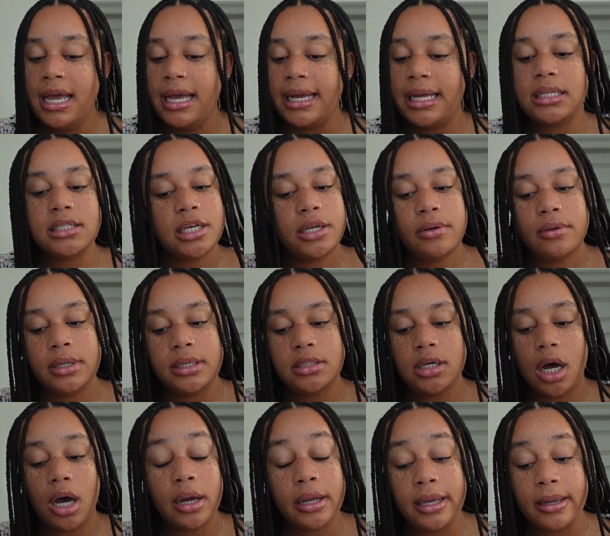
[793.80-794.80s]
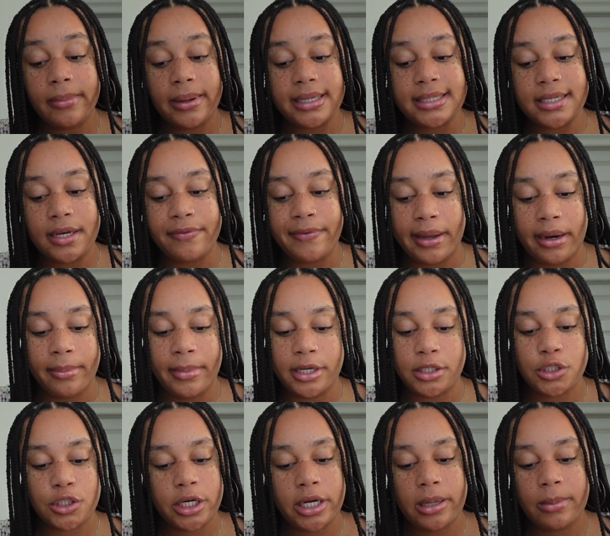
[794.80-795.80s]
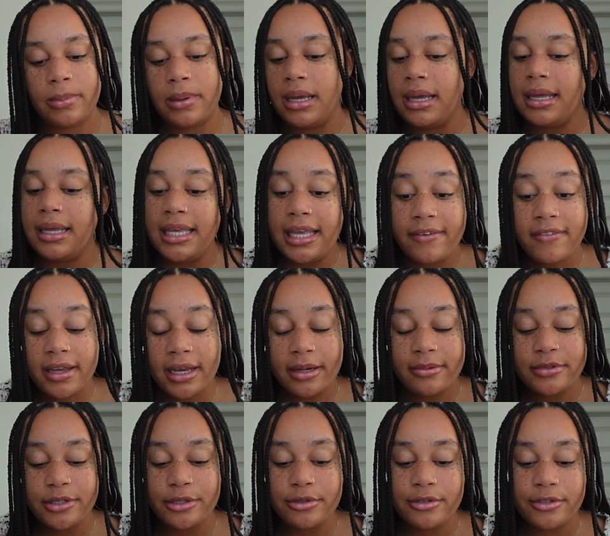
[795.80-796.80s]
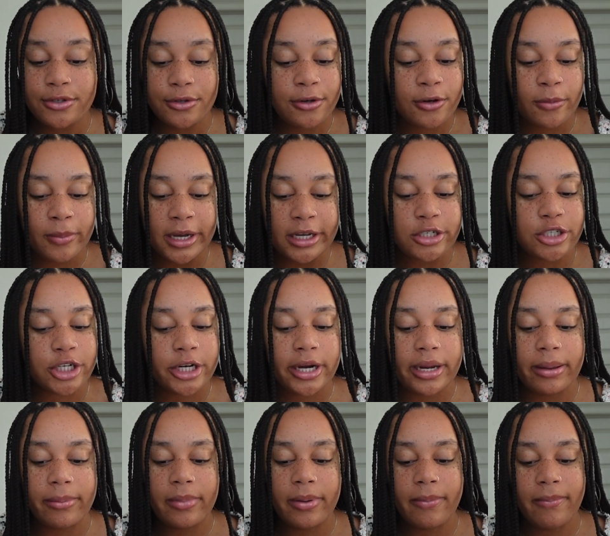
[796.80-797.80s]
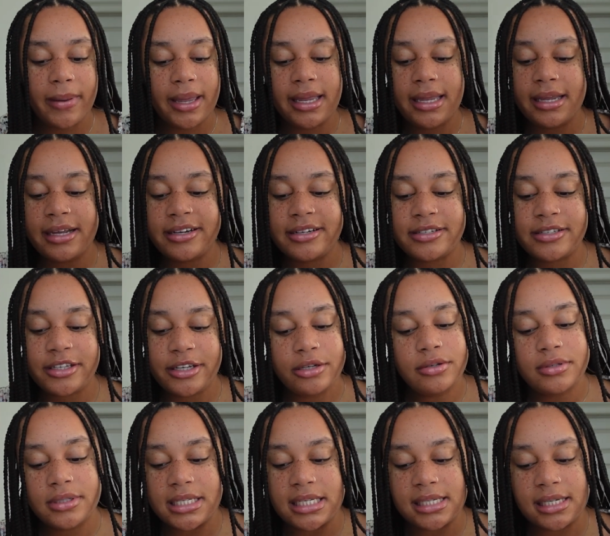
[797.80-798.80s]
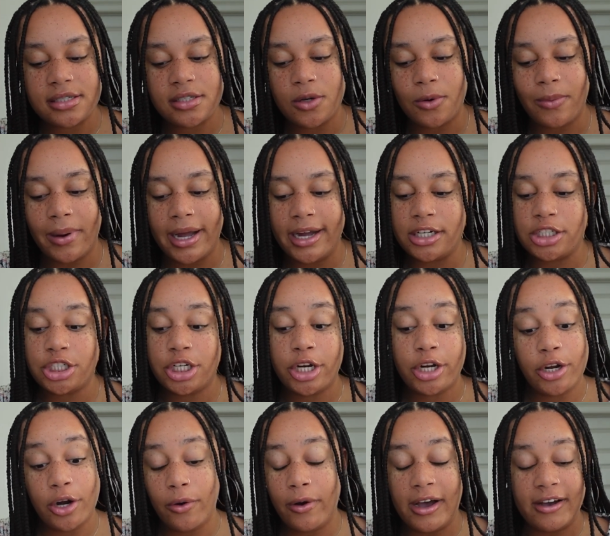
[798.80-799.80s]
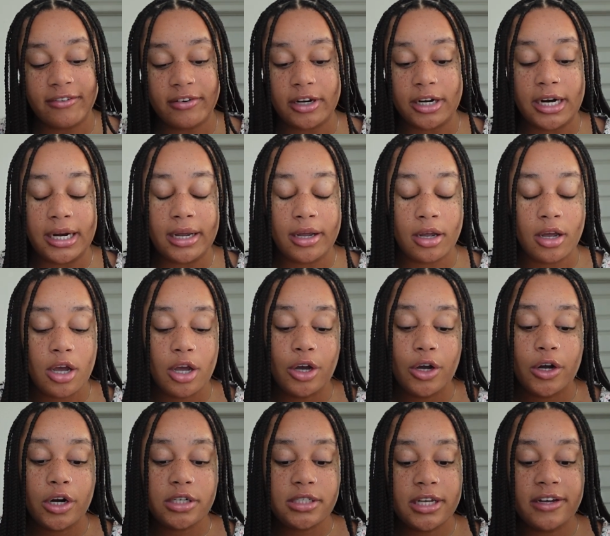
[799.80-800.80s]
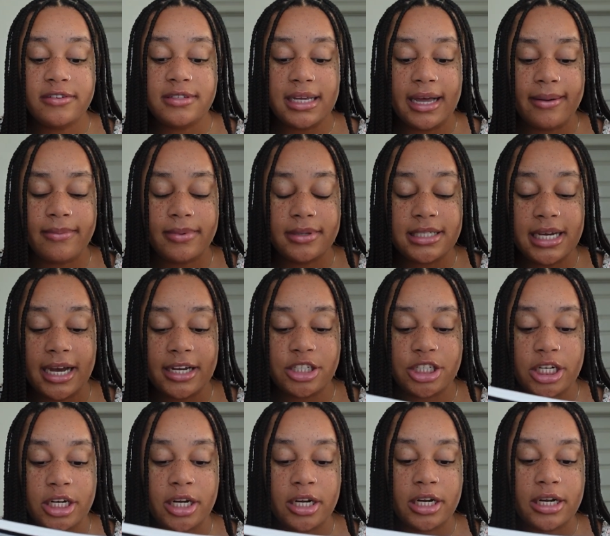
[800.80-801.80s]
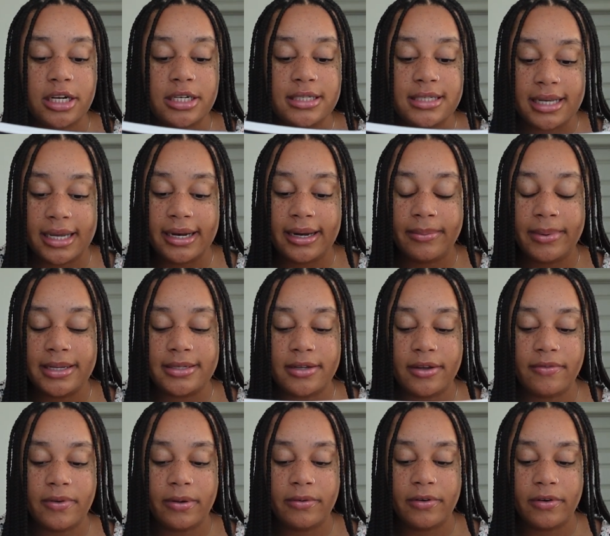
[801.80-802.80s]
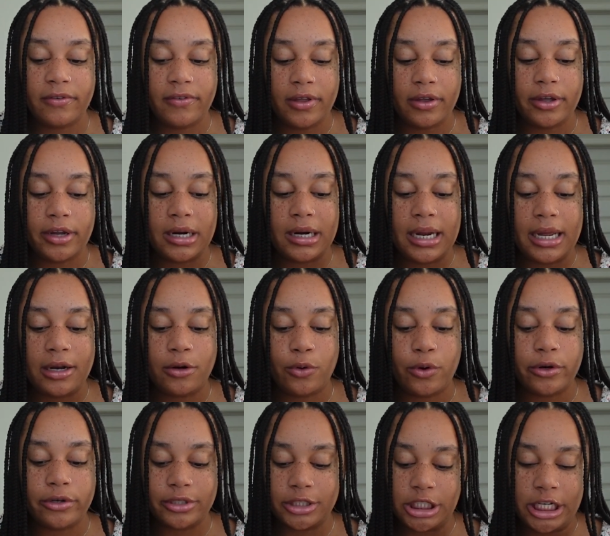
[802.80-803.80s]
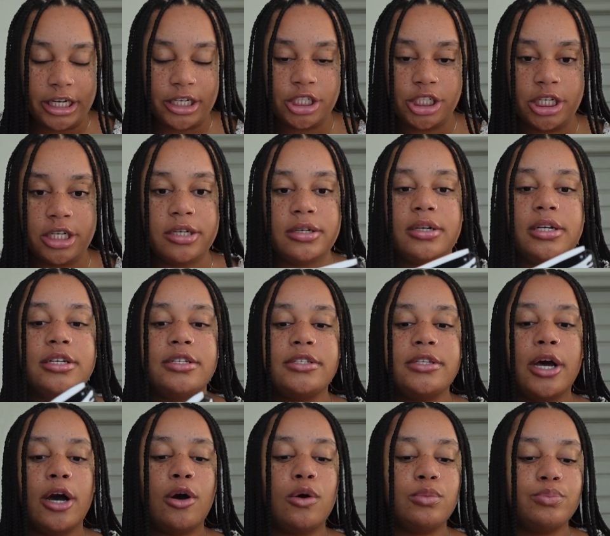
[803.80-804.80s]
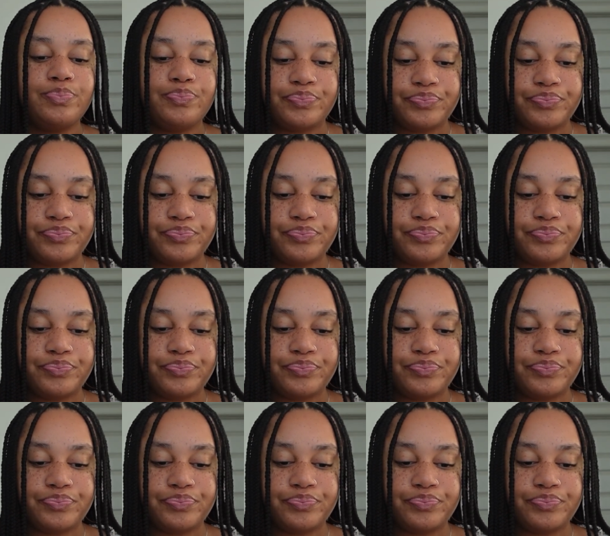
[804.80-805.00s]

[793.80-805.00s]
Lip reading: continually talking myself out of my dream, giving up too soon on my dream, making excuses as to why I shouldn't go after it, or self-sabotaging or setting myself up for failure and or rejection. So